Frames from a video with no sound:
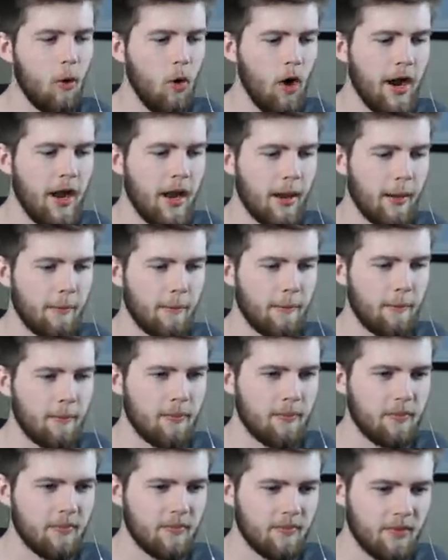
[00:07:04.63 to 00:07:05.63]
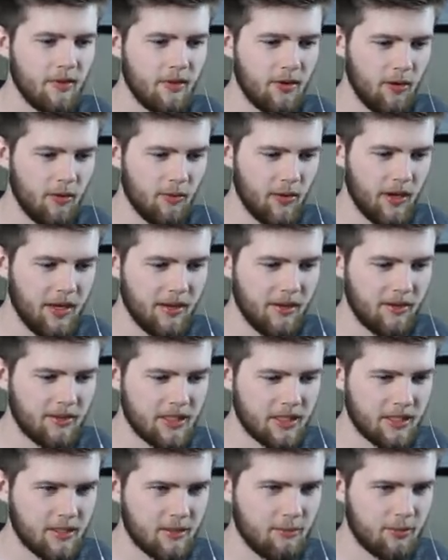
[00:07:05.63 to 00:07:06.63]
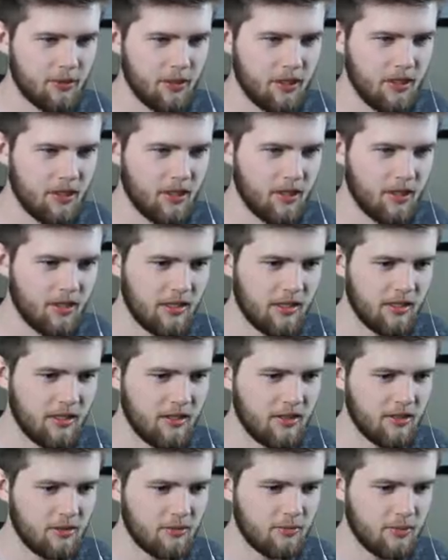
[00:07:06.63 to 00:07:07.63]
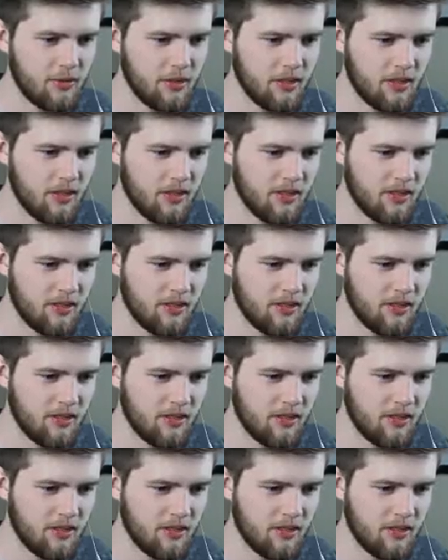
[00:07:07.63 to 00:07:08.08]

Wham! Oh wow, that was actually pretty good. That's uh, pretty